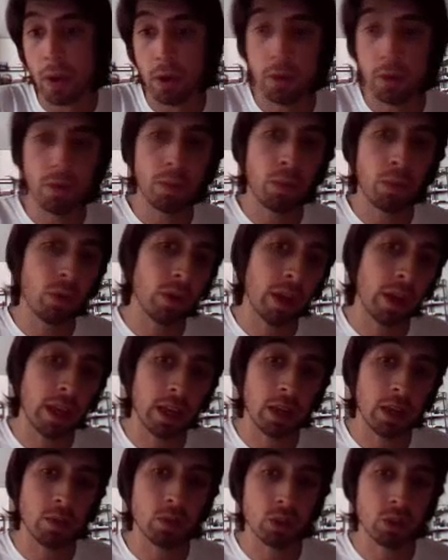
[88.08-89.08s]
go out over
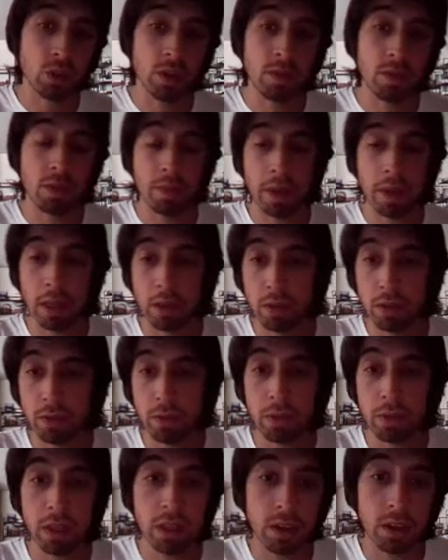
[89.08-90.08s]
port 80, retrieve the
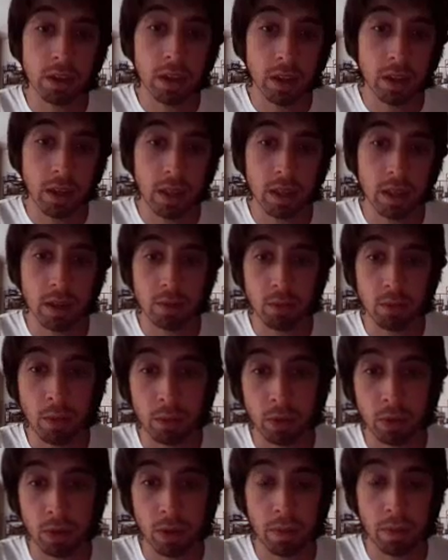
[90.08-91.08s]
payload from the internet, and then
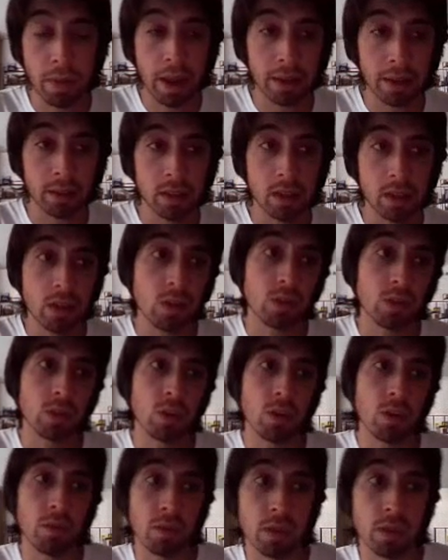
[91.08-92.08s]
return it back to the
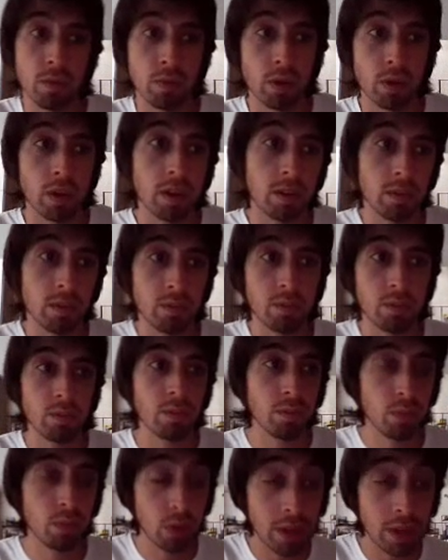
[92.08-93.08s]
user over the
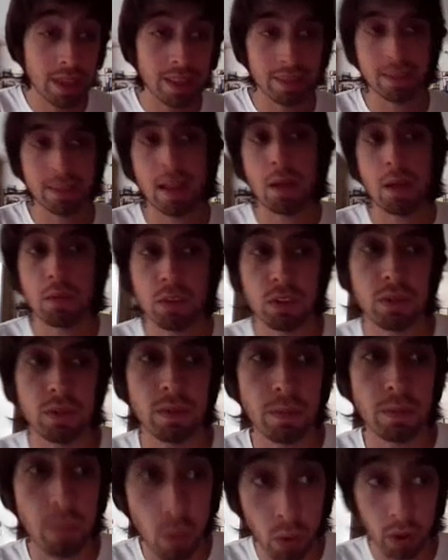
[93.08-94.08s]

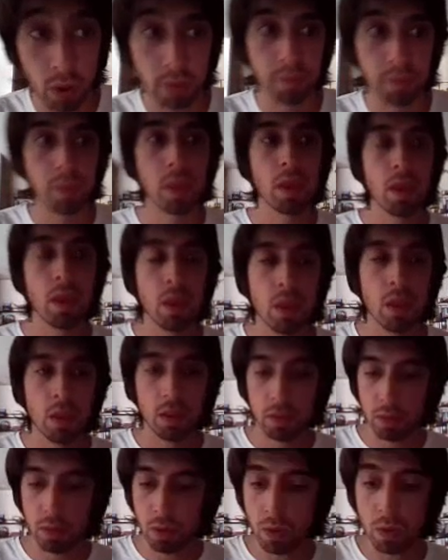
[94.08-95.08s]
pre-established port.
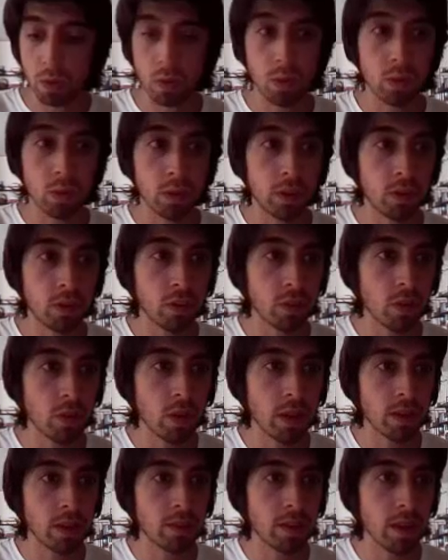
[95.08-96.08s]
So let's
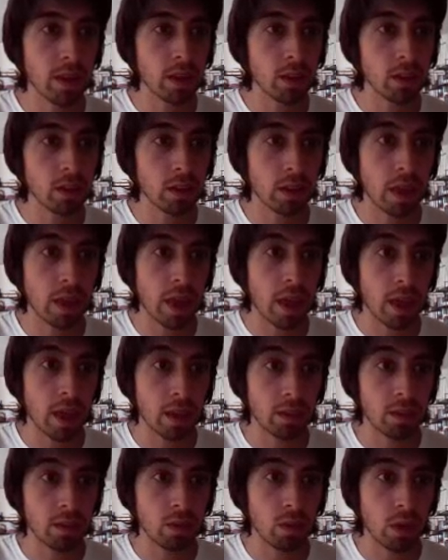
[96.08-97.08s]
just go ahead and take a look
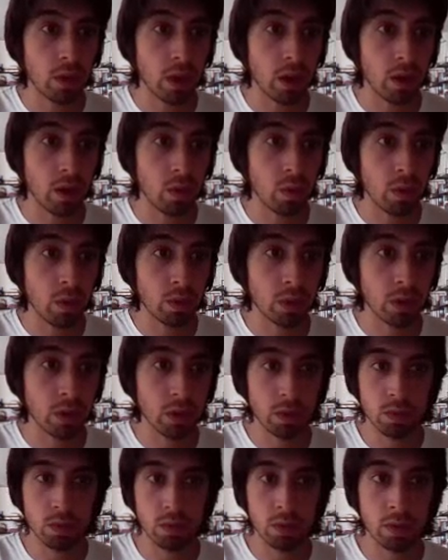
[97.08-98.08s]
at
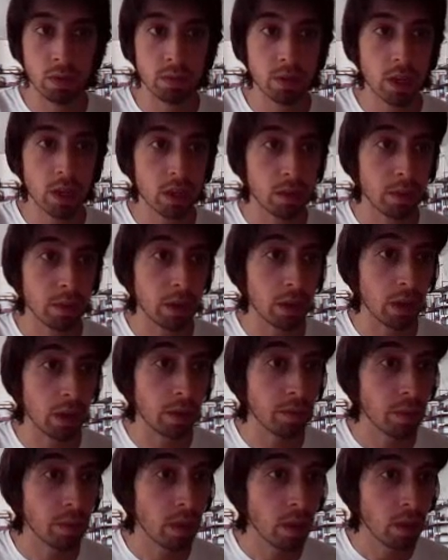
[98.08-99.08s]
what I'm talking about
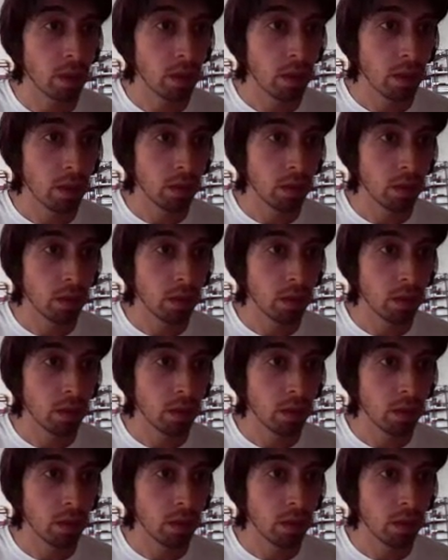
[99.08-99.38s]
here.